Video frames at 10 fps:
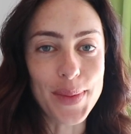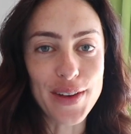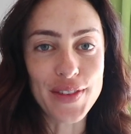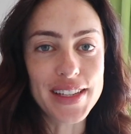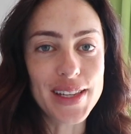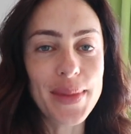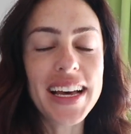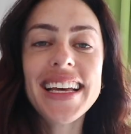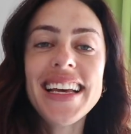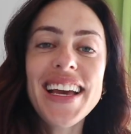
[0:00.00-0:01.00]
I'm here for the
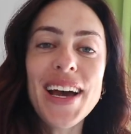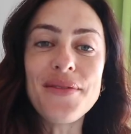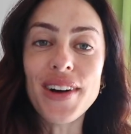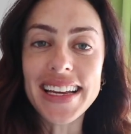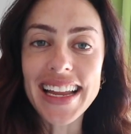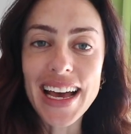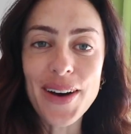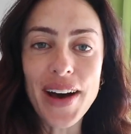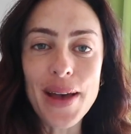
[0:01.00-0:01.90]
summer, and right now